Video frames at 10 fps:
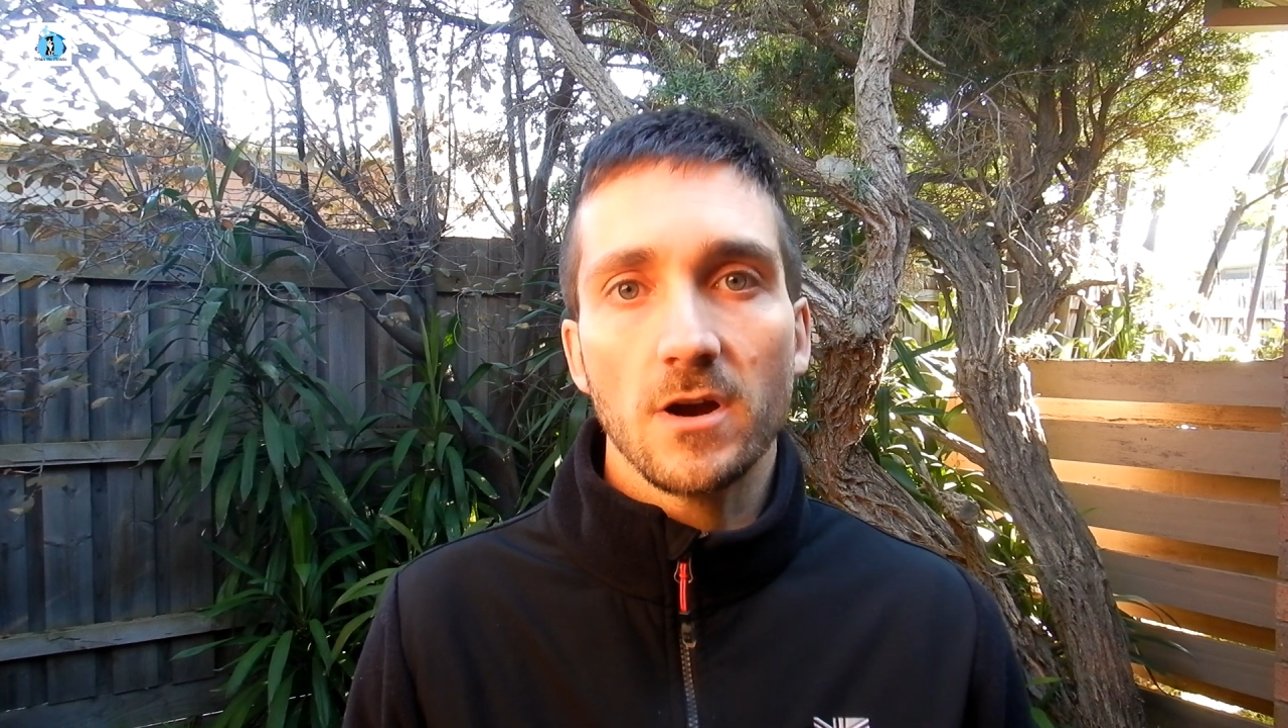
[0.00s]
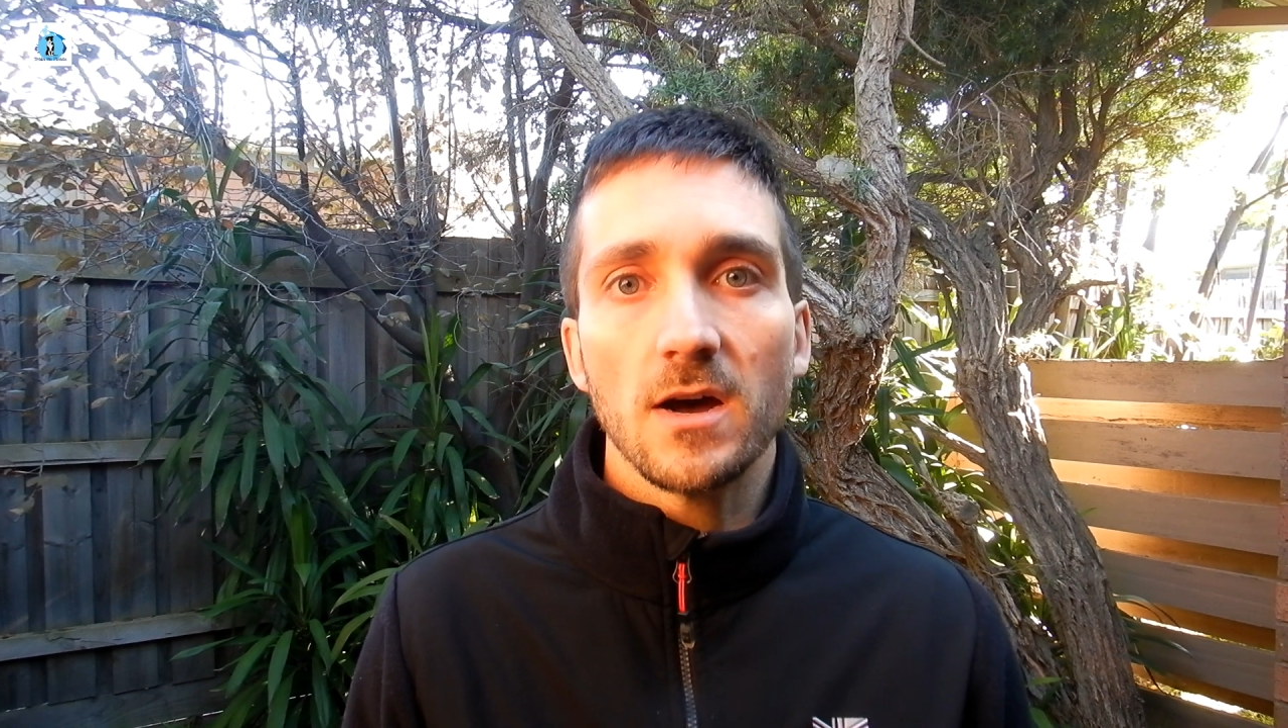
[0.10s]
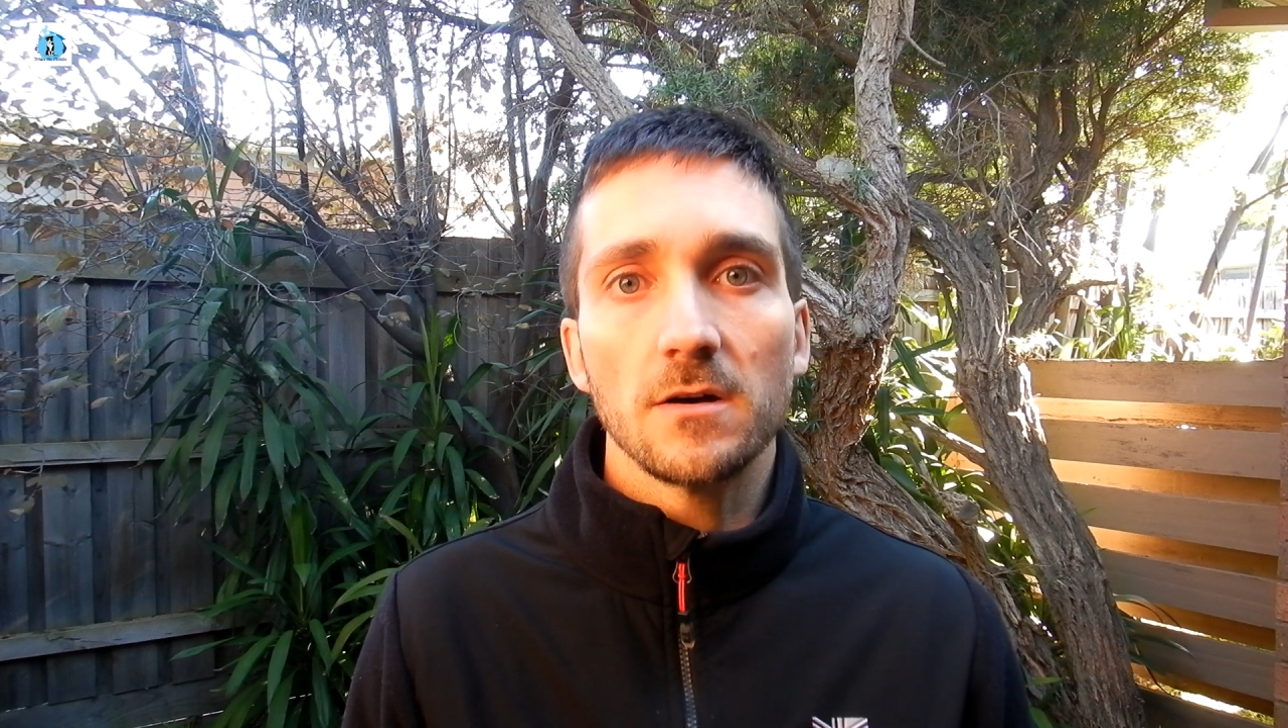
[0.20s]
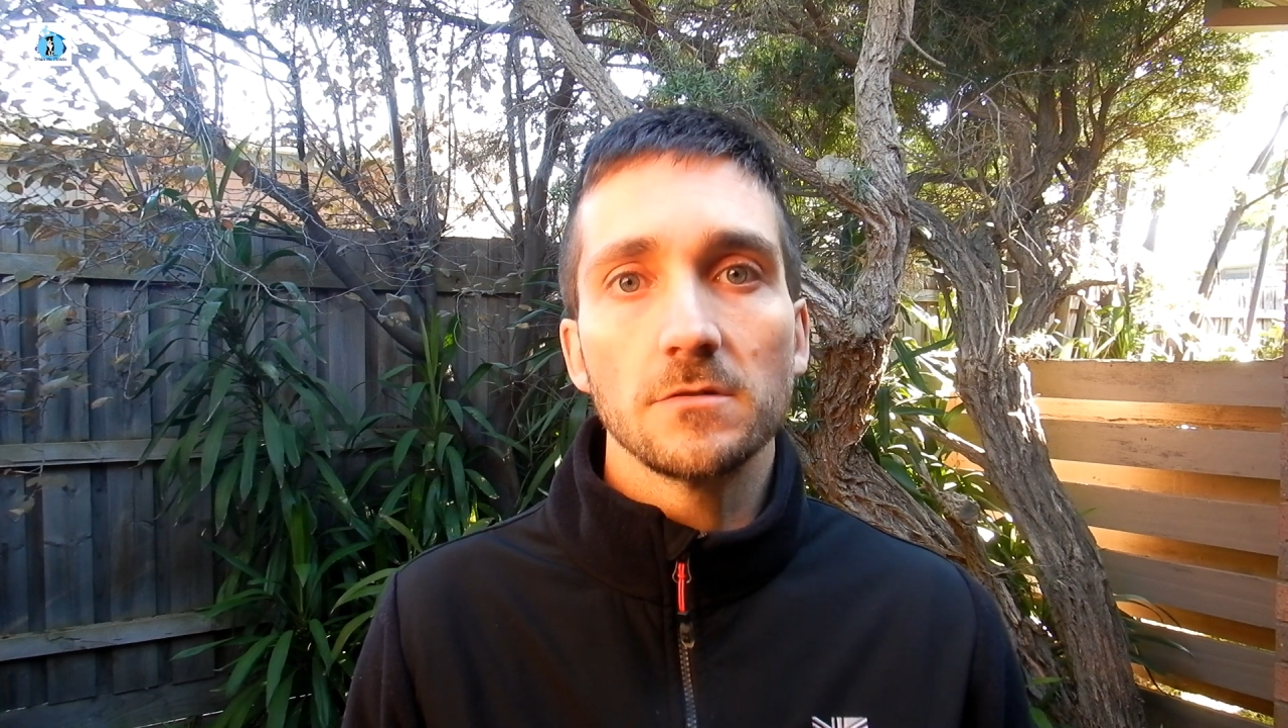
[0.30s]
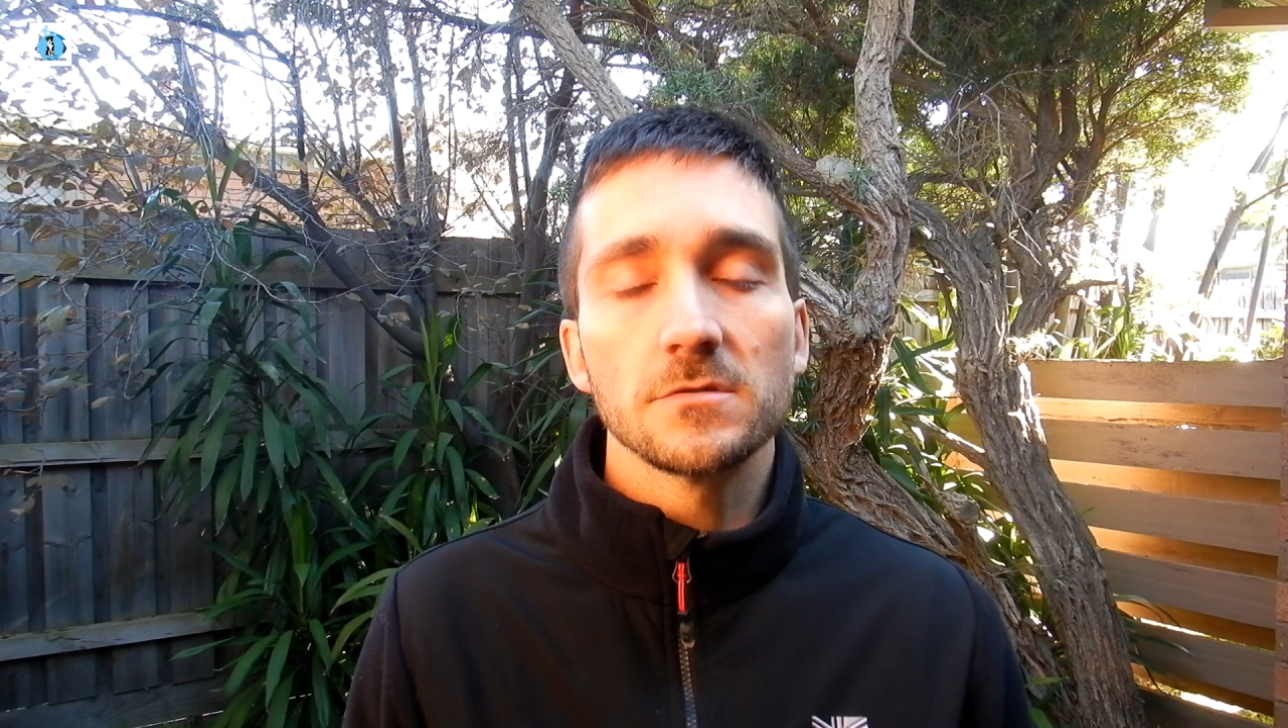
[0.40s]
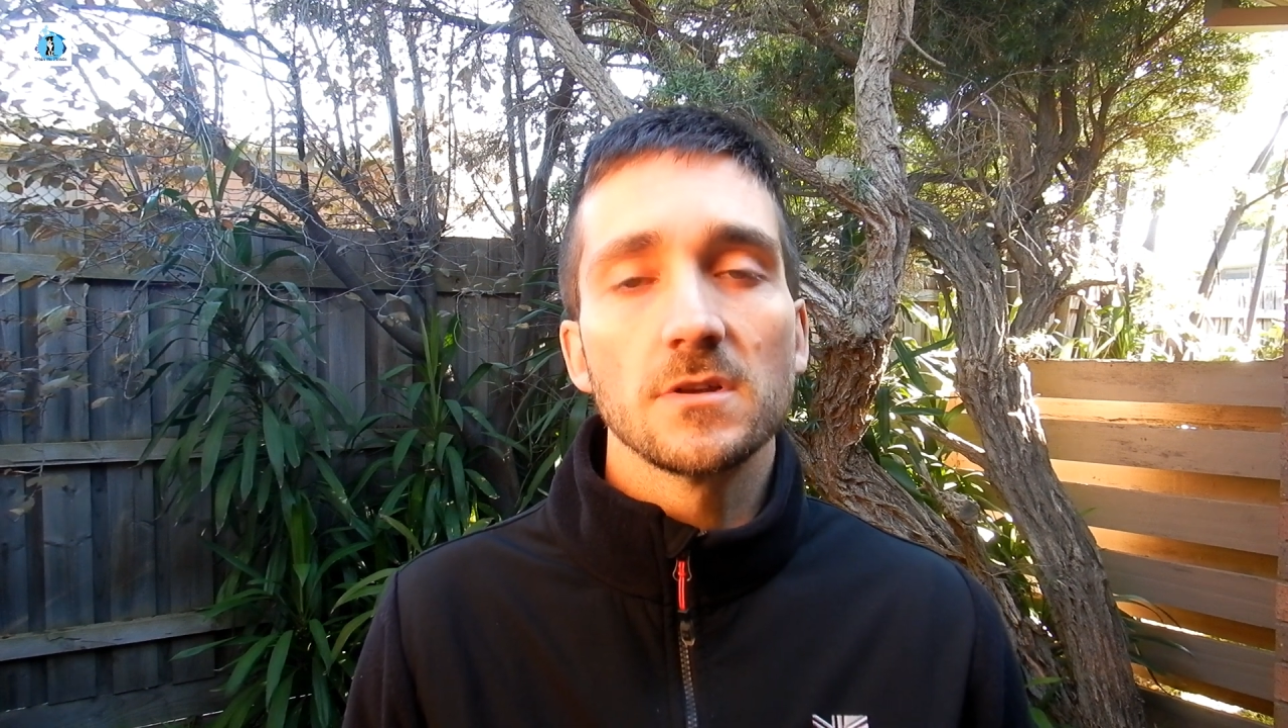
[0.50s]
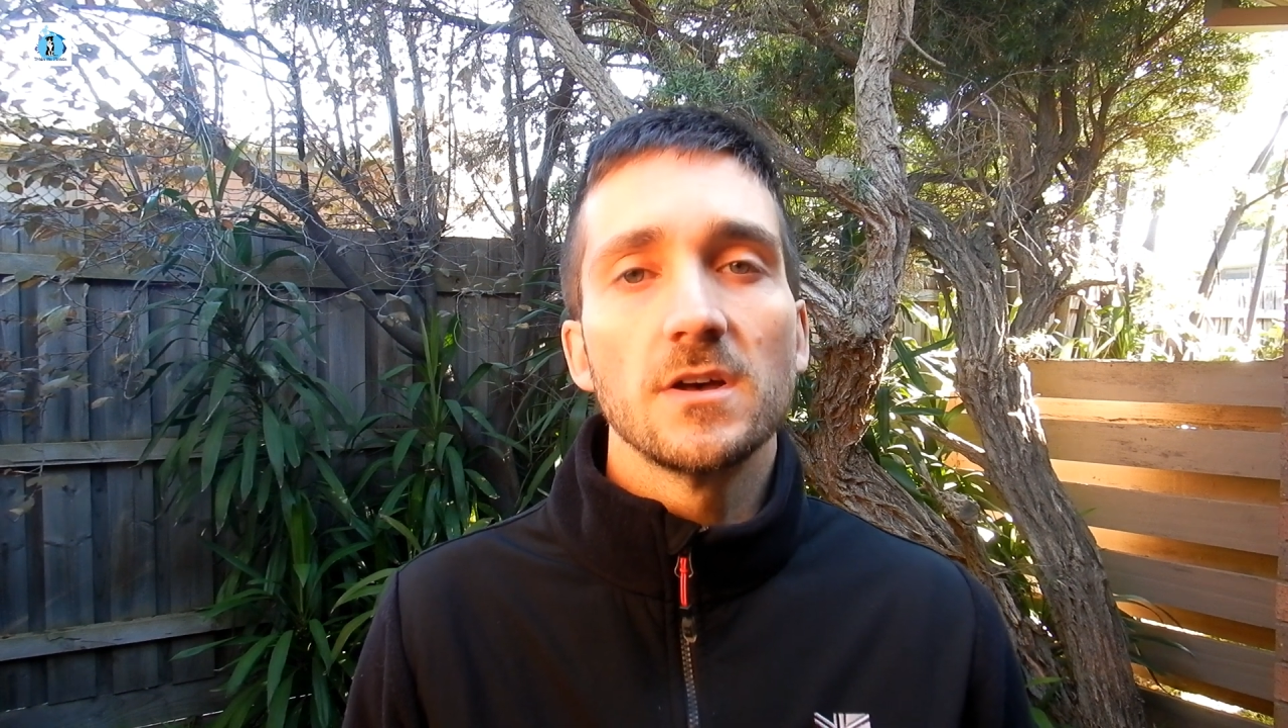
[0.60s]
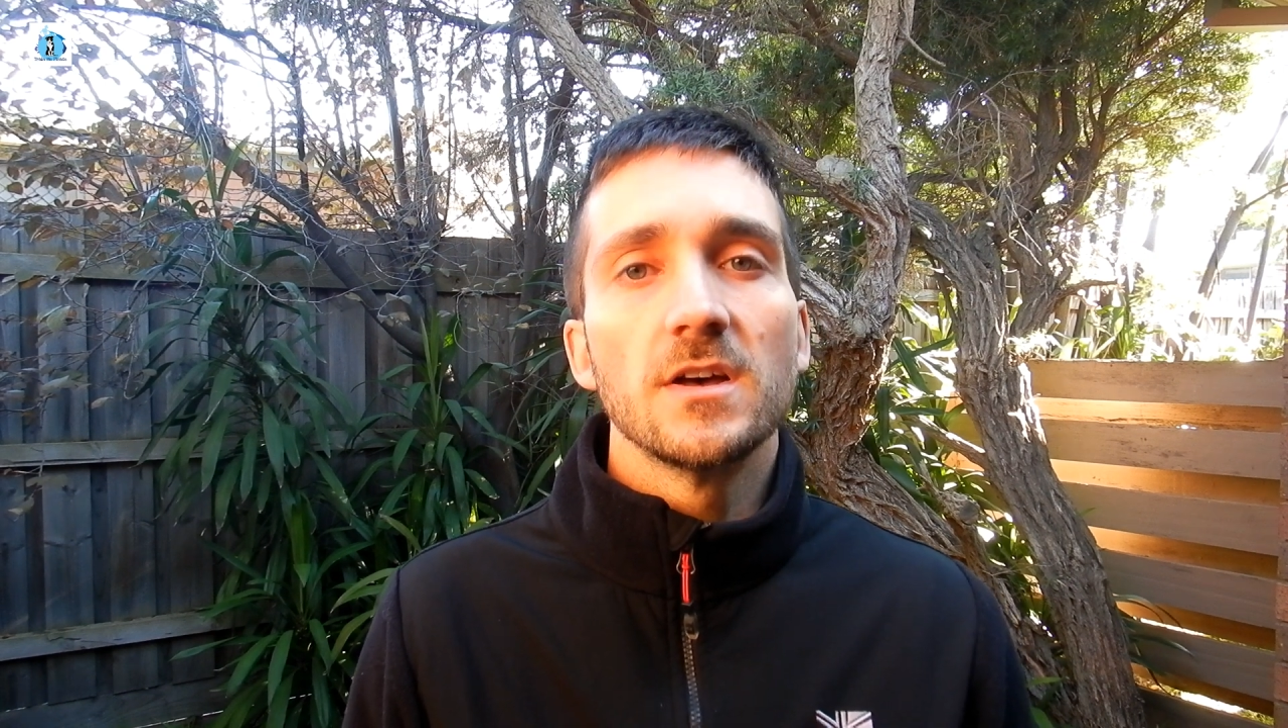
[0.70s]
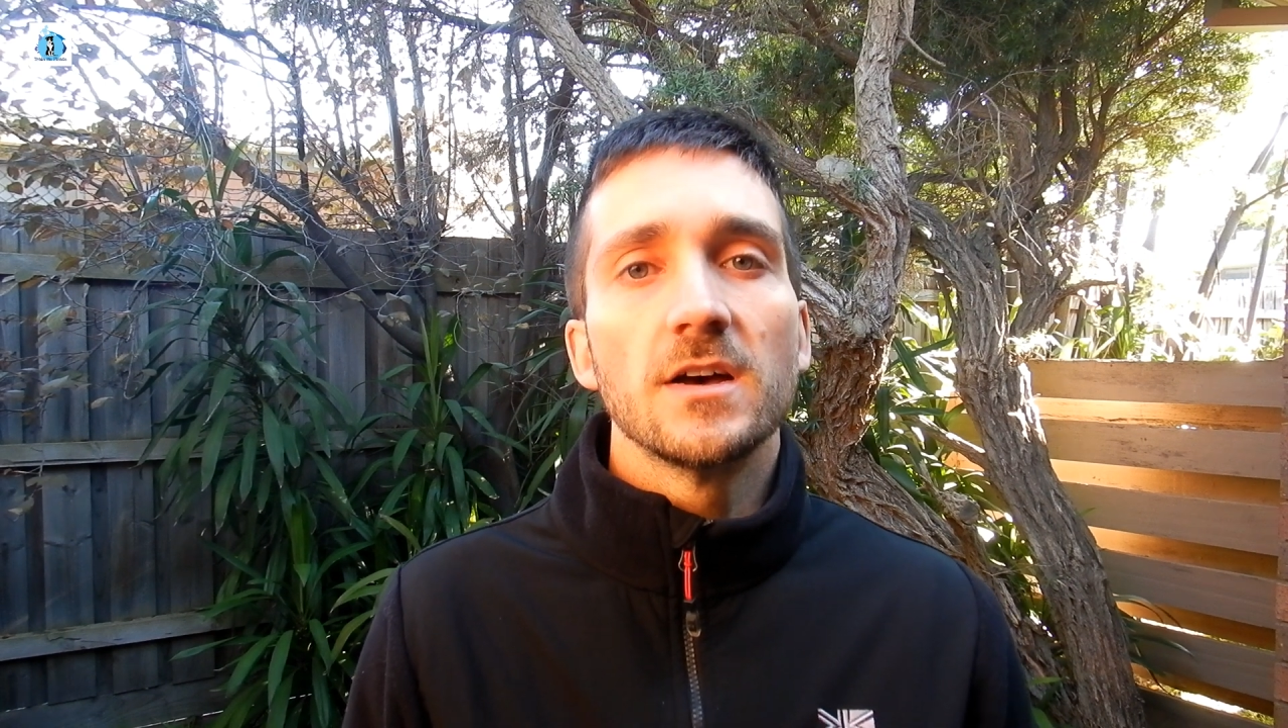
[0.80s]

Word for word: growls,